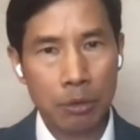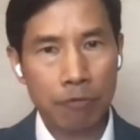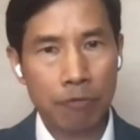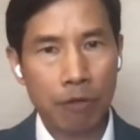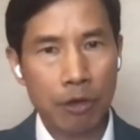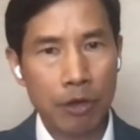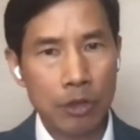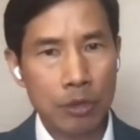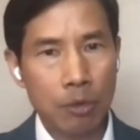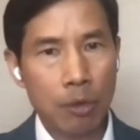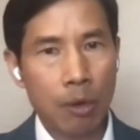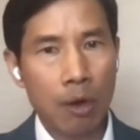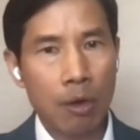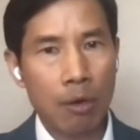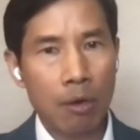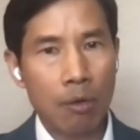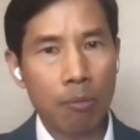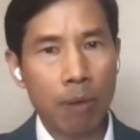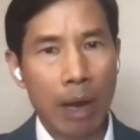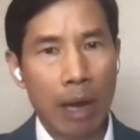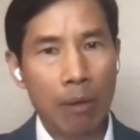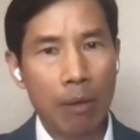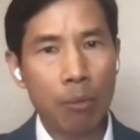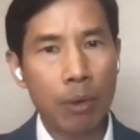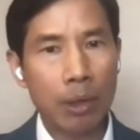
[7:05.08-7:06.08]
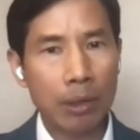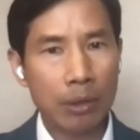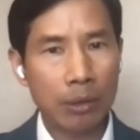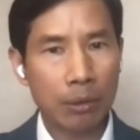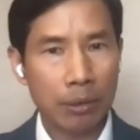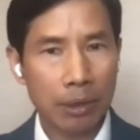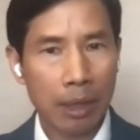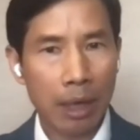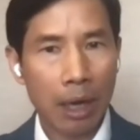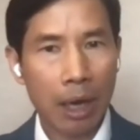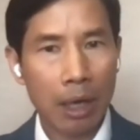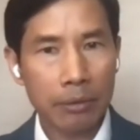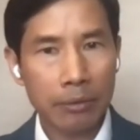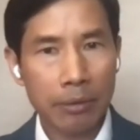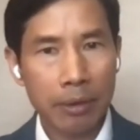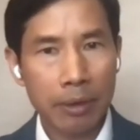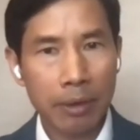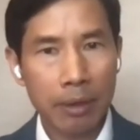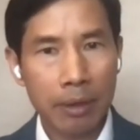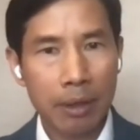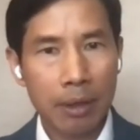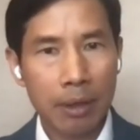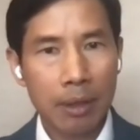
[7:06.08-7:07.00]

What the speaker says: to focus on one word or the other.